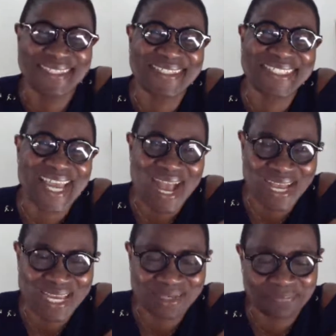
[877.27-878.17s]

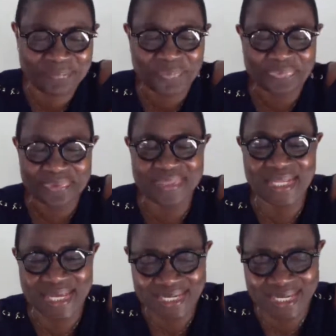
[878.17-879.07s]
yuck.
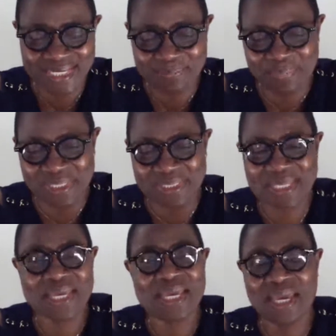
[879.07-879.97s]
Nail clipping,
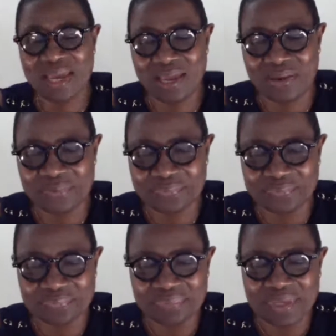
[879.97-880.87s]
hair.
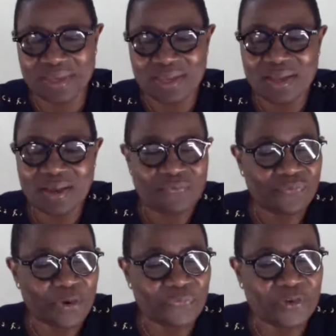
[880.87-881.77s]

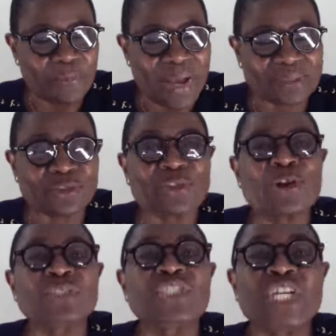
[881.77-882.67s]
Fluffer but
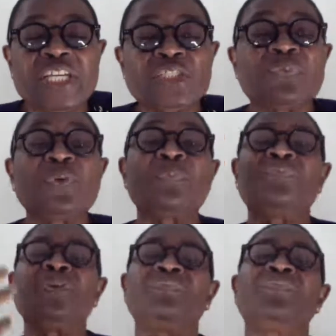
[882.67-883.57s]
not change
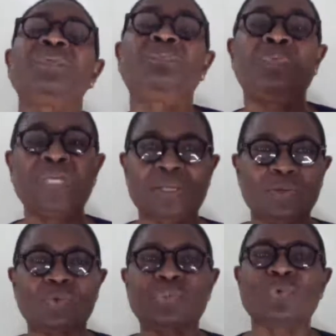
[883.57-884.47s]
the
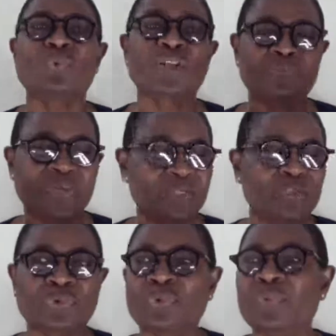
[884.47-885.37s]
pillow. So what they
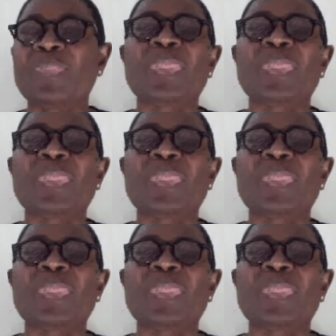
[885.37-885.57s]
do,